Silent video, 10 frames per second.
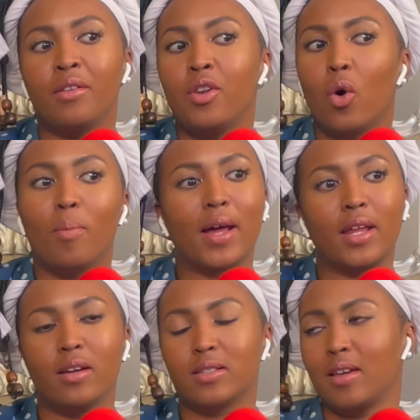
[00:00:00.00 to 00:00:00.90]

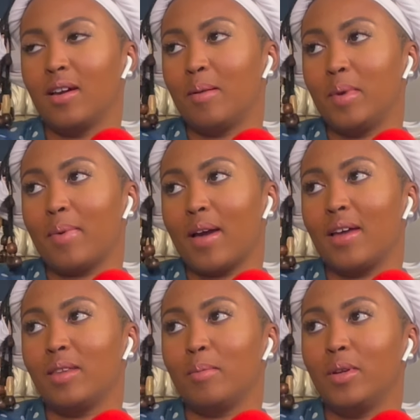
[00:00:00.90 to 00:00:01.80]
nobody else can come in
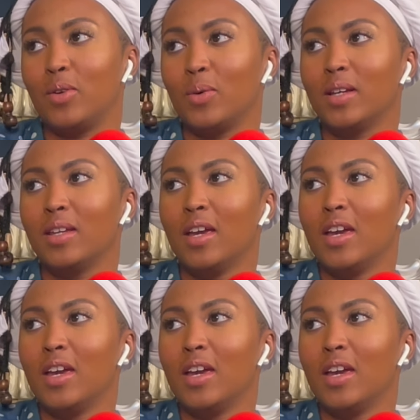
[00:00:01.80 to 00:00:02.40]
behind them and do it.